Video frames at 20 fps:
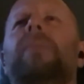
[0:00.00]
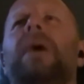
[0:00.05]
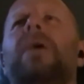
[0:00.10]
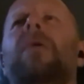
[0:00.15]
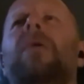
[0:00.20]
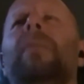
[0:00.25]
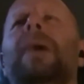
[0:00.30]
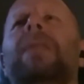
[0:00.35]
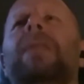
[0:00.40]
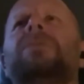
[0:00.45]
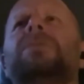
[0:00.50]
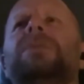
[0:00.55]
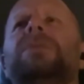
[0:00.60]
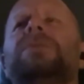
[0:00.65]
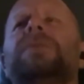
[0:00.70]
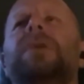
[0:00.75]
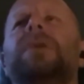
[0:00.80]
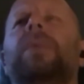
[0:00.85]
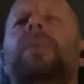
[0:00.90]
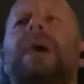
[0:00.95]
My old man used to
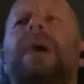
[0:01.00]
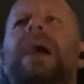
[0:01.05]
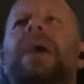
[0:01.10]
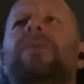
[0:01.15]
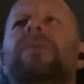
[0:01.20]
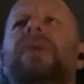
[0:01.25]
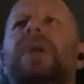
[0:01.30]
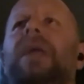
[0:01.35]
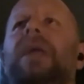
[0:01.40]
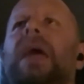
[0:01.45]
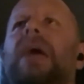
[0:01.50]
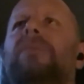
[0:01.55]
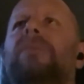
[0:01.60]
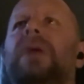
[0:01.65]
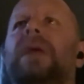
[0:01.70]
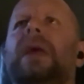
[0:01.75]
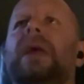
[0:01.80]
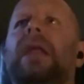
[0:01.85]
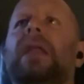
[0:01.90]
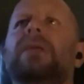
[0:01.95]
turn up at every game,
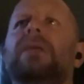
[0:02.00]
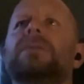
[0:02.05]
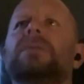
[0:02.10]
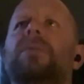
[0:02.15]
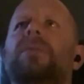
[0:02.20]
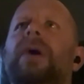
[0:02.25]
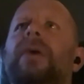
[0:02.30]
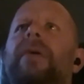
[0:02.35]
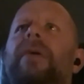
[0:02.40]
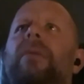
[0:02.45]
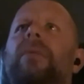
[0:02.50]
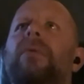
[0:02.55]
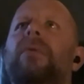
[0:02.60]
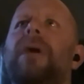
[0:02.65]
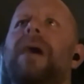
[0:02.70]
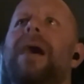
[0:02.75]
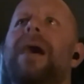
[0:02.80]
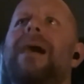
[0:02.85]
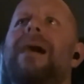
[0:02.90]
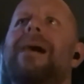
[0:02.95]
regardless of where it
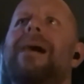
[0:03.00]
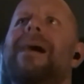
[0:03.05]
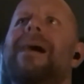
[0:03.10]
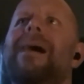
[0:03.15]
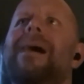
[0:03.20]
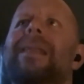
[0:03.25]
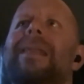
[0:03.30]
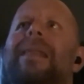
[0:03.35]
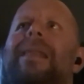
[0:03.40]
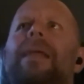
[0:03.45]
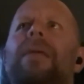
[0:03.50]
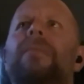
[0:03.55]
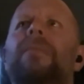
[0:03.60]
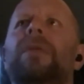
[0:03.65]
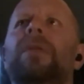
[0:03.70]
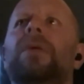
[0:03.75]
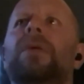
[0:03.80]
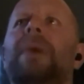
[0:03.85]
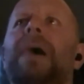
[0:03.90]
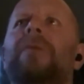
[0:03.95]
were at. And,
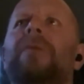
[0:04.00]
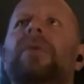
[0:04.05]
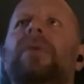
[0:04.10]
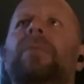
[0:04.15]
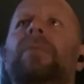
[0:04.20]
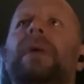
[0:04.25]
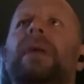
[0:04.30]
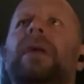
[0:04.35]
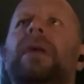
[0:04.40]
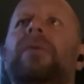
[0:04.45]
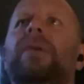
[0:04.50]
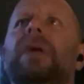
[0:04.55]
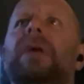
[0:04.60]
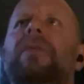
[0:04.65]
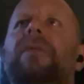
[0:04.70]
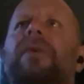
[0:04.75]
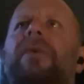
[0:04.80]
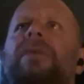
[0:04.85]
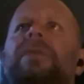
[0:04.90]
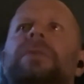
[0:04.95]
my rugby
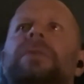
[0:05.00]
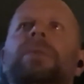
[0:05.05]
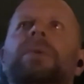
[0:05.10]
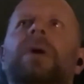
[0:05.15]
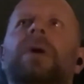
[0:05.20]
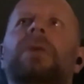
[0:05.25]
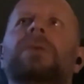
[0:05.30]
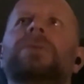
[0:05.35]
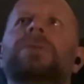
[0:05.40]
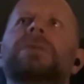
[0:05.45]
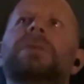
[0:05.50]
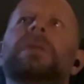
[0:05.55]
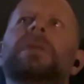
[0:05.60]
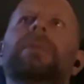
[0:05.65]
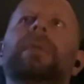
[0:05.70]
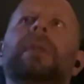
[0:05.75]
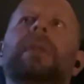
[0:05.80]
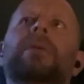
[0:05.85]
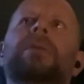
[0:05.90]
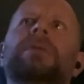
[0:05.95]
career very subconsciously
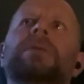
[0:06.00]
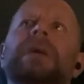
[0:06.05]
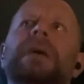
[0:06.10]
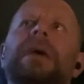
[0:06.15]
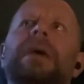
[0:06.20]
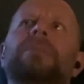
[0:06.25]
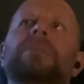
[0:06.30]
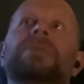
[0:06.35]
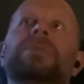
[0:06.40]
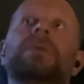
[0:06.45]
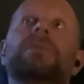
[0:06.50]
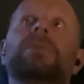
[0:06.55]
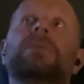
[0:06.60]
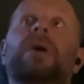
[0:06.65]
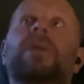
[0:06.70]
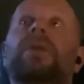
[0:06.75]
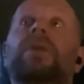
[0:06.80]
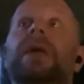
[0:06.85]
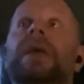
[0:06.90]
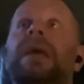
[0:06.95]
belonged to him too.
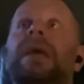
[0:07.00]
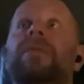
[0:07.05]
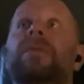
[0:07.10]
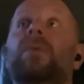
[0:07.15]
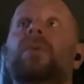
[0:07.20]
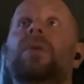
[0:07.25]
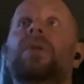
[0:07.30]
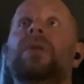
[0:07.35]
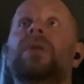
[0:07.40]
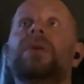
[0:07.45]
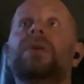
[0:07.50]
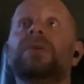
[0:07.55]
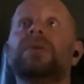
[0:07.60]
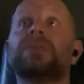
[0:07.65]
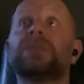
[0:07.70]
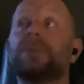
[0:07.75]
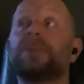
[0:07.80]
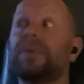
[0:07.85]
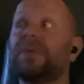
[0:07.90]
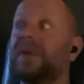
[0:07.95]
Not that he ever wanted
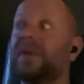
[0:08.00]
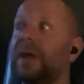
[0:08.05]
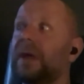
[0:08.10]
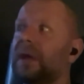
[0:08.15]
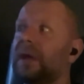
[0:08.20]
ownership of it.